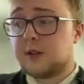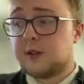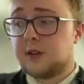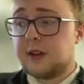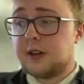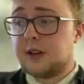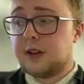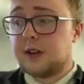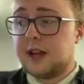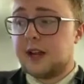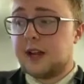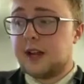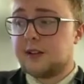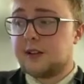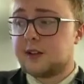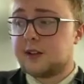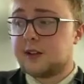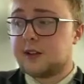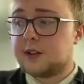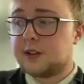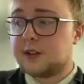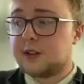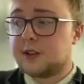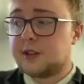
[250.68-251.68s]
it's a
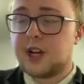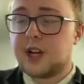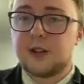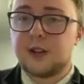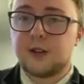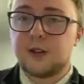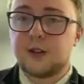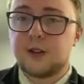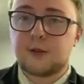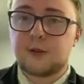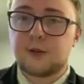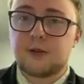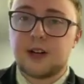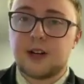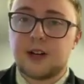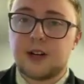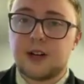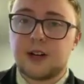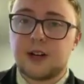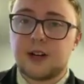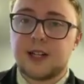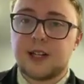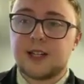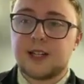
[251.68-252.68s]
chance really to get into the
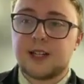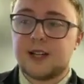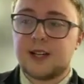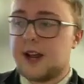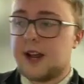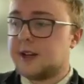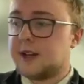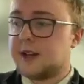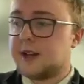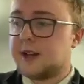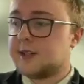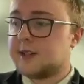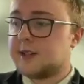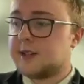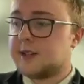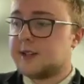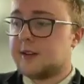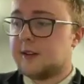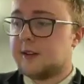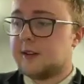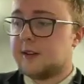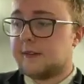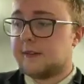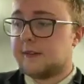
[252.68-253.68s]
third round
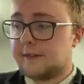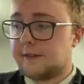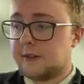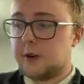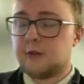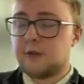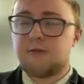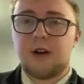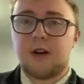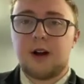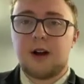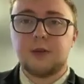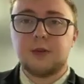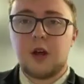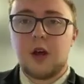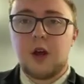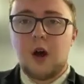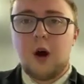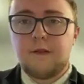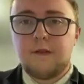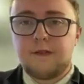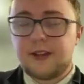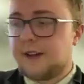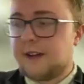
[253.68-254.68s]
of the FA Cup for,
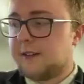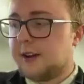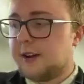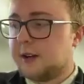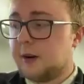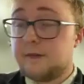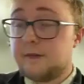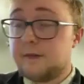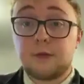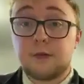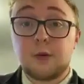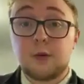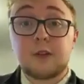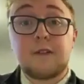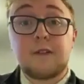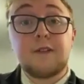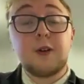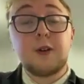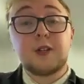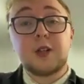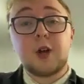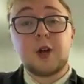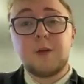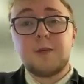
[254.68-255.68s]
of course, the third time in
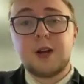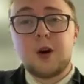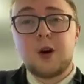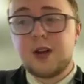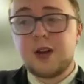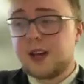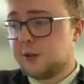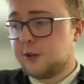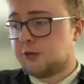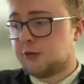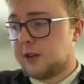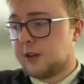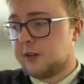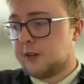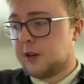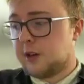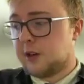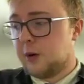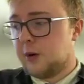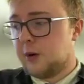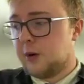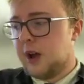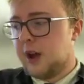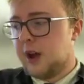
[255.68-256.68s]
our history.
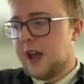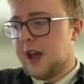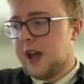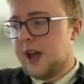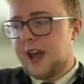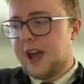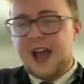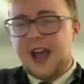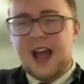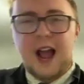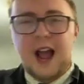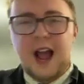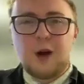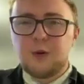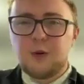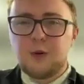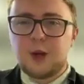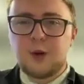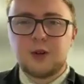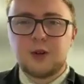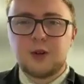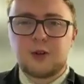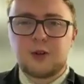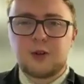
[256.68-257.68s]
So, how are you and the
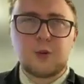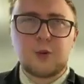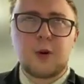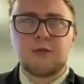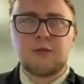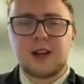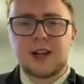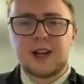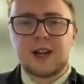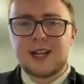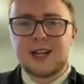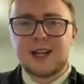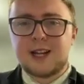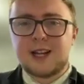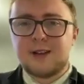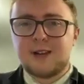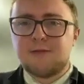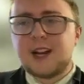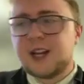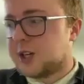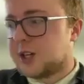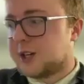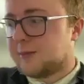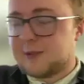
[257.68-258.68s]
squad really
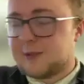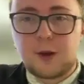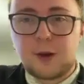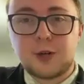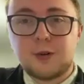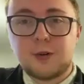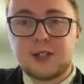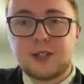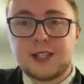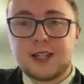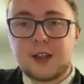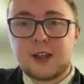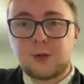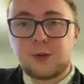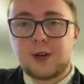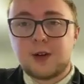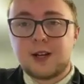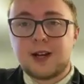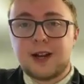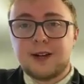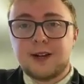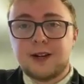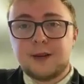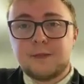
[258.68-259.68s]
relishing this opportunity this
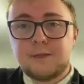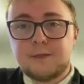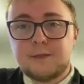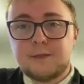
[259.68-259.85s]
weekend?